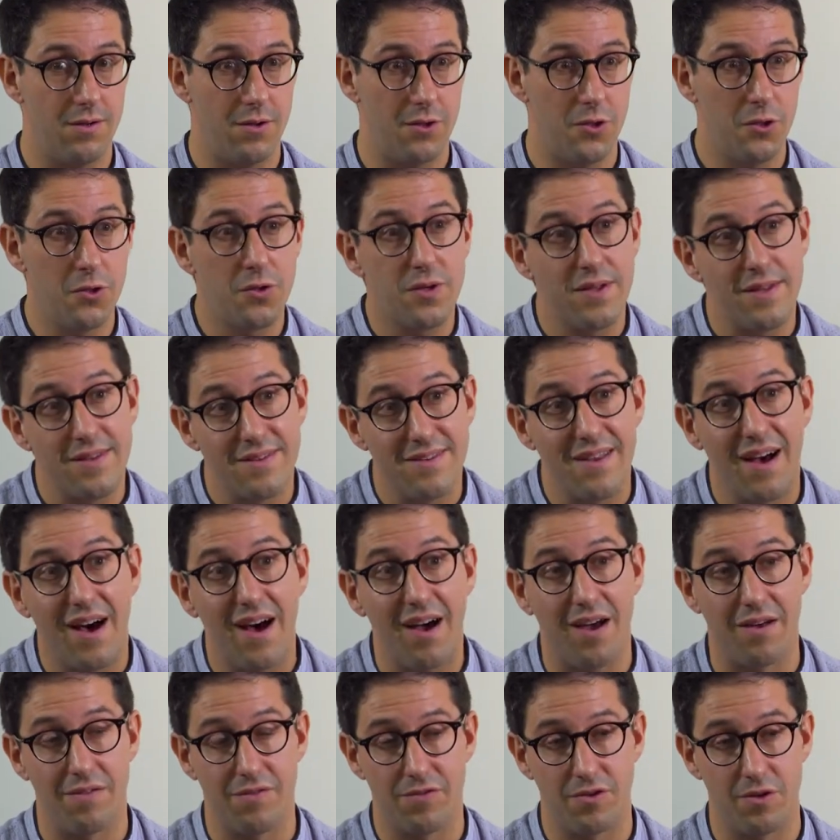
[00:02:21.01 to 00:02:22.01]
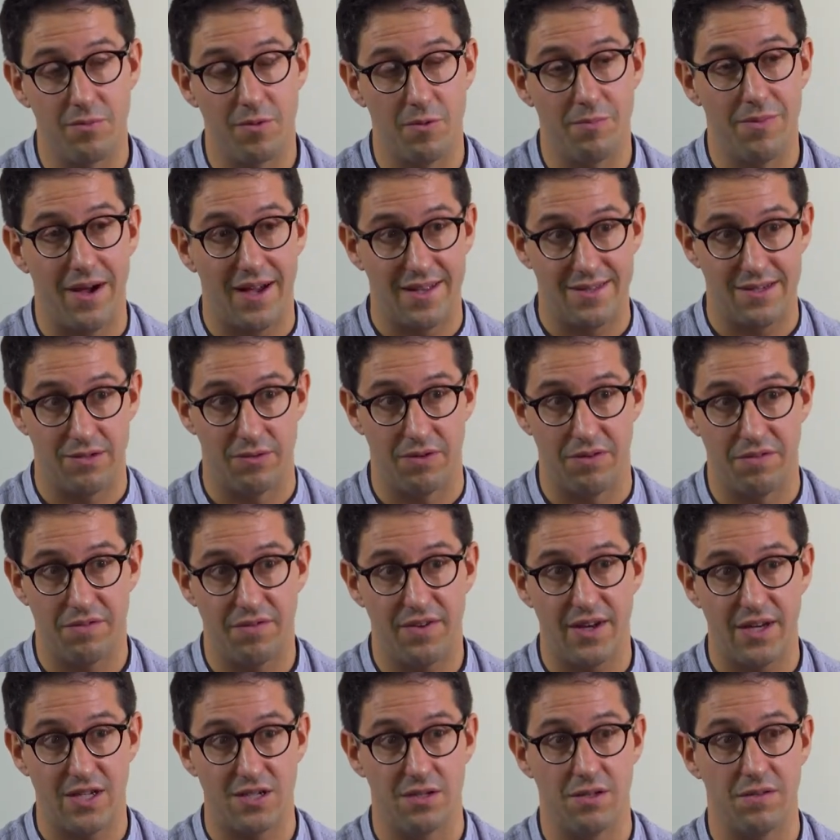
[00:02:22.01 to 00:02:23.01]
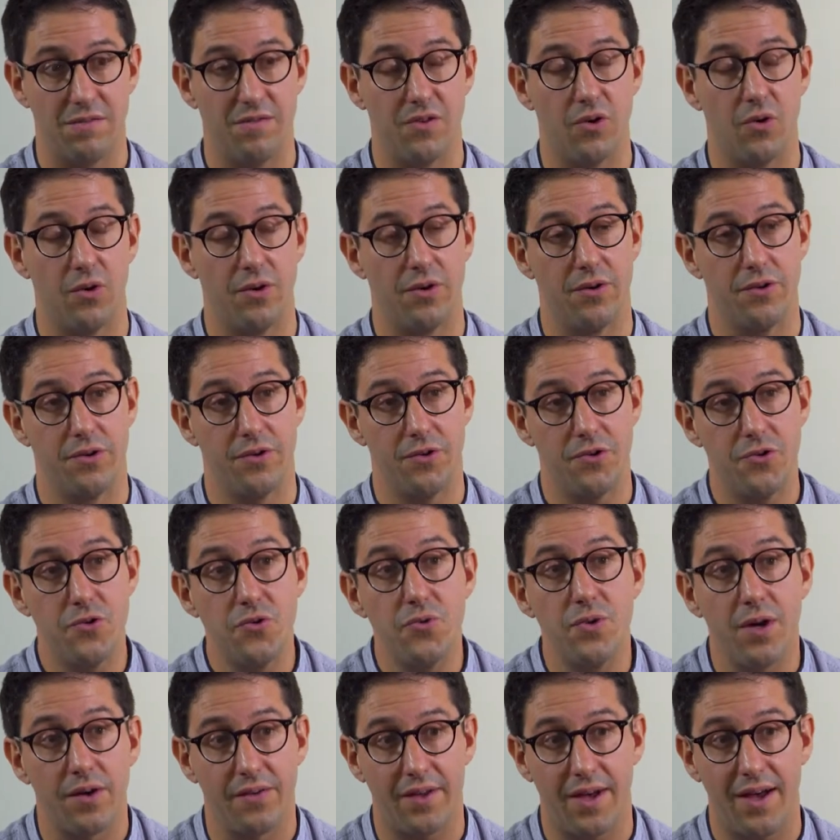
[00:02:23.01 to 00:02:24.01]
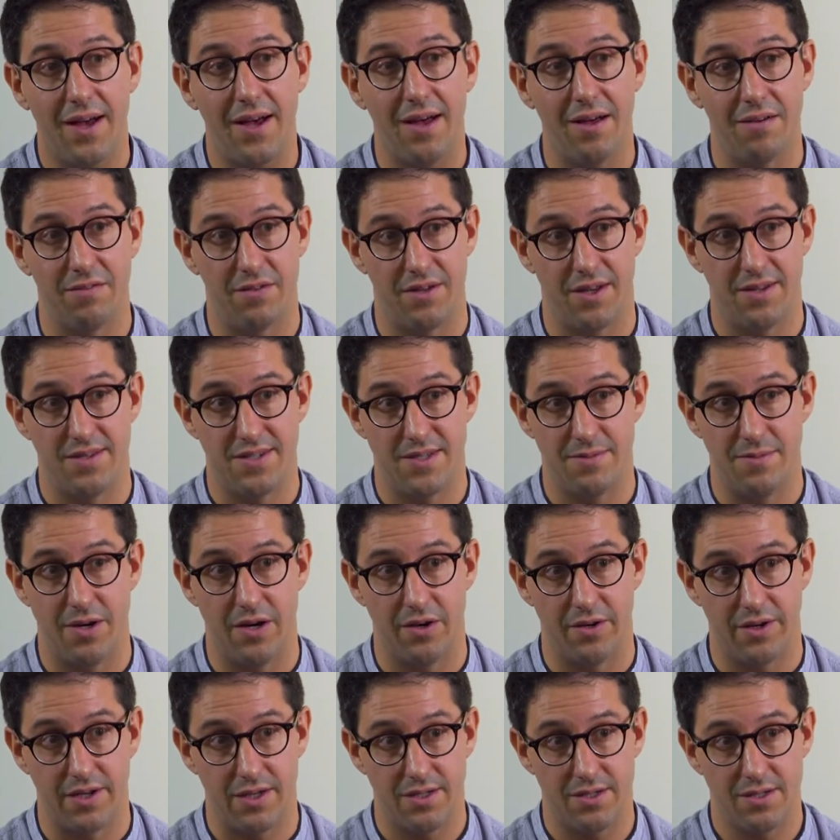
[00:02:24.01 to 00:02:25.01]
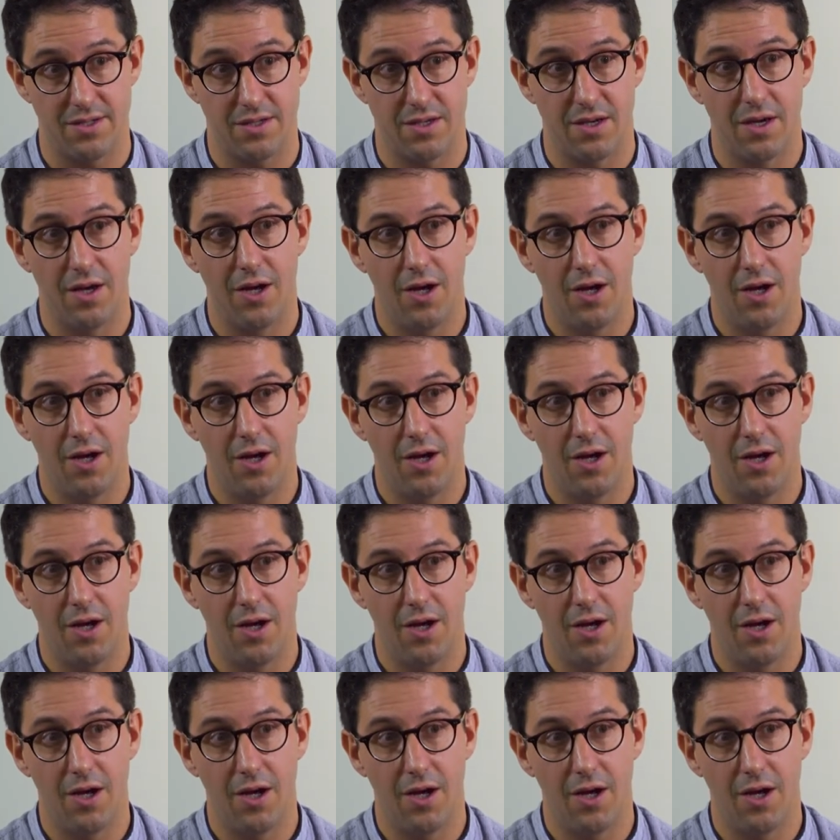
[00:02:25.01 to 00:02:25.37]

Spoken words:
You can die from a bacterial infection if you do not have an antibiotics.